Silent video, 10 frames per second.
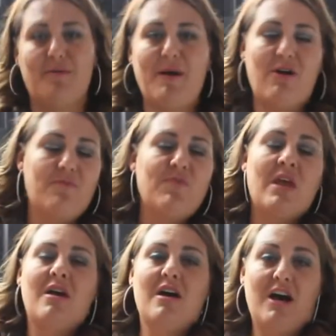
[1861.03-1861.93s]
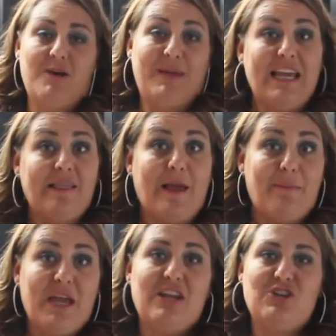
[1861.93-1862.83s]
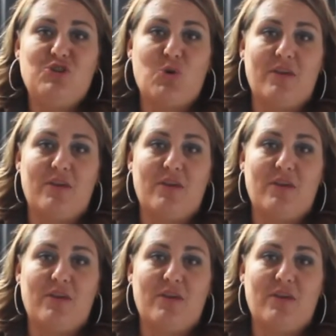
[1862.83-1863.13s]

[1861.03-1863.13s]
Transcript: about eat them and enjoy